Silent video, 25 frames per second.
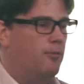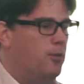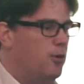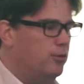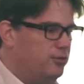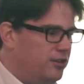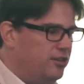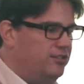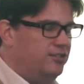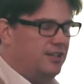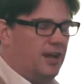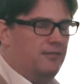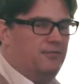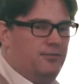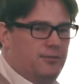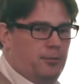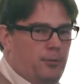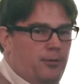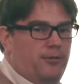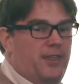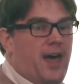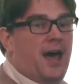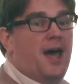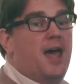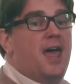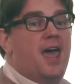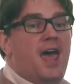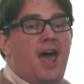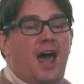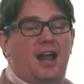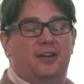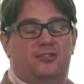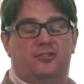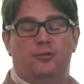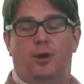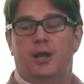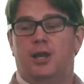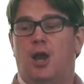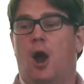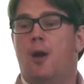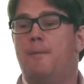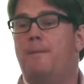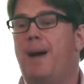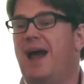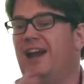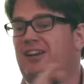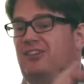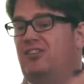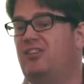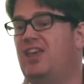Wars, he's comfortable with that. And so I go
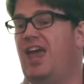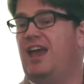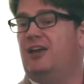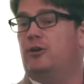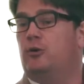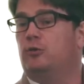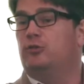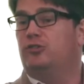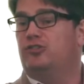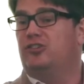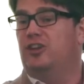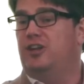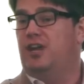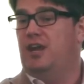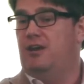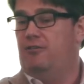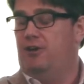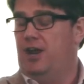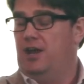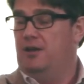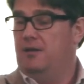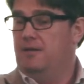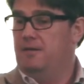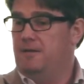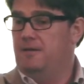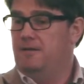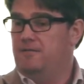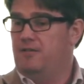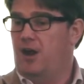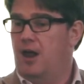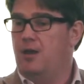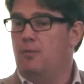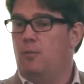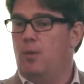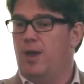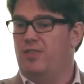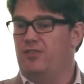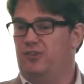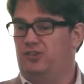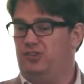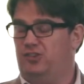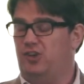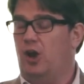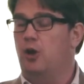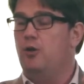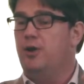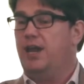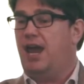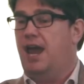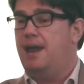back to the Eccleston area, right, when the
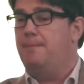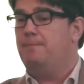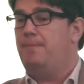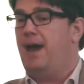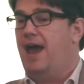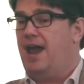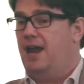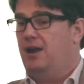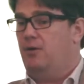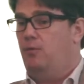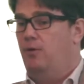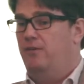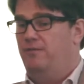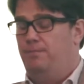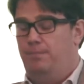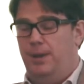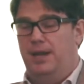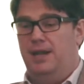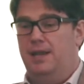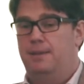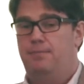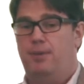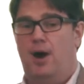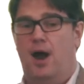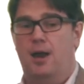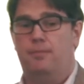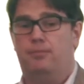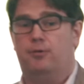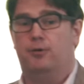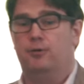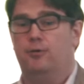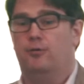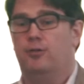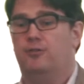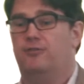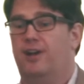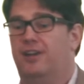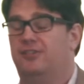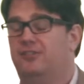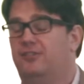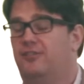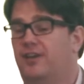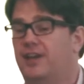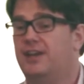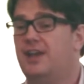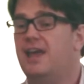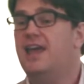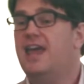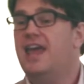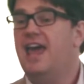show came back with Billy Piper and all the rest of
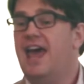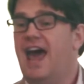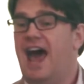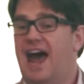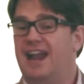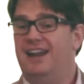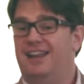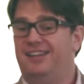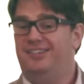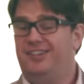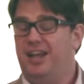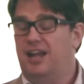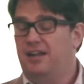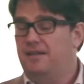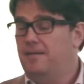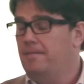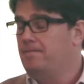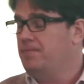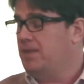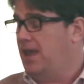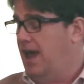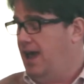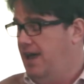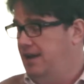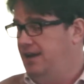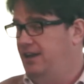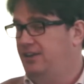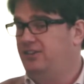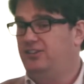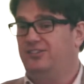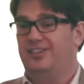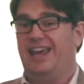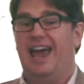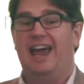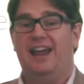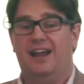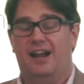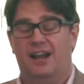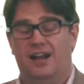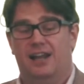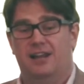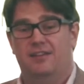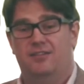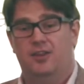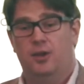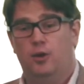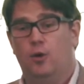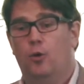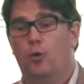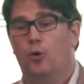it, and he's
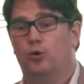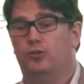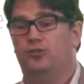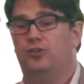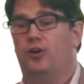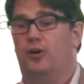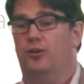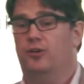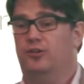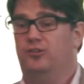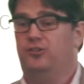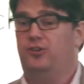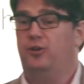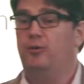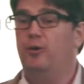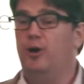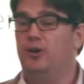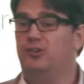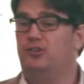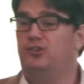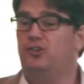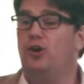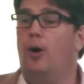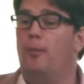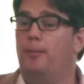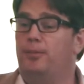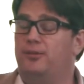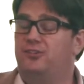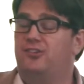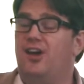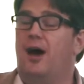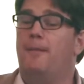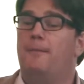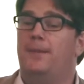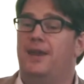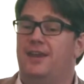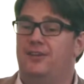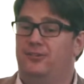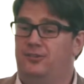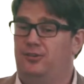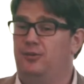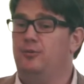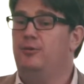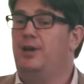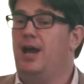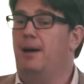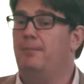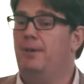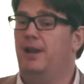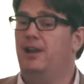tackling the Autons, who are shop dummies who
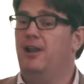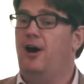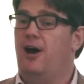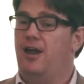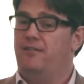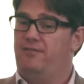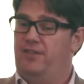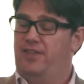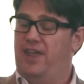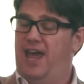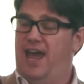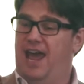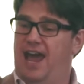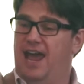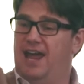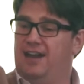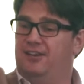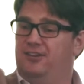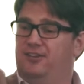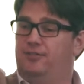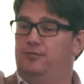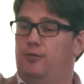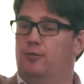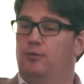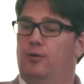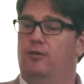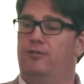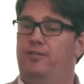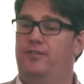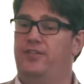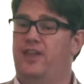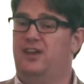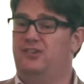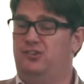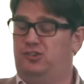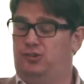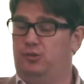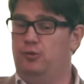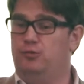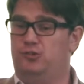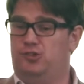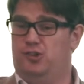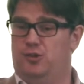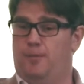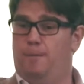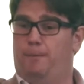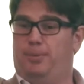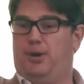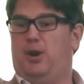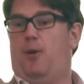come alive and their hands fall off and they shoot you.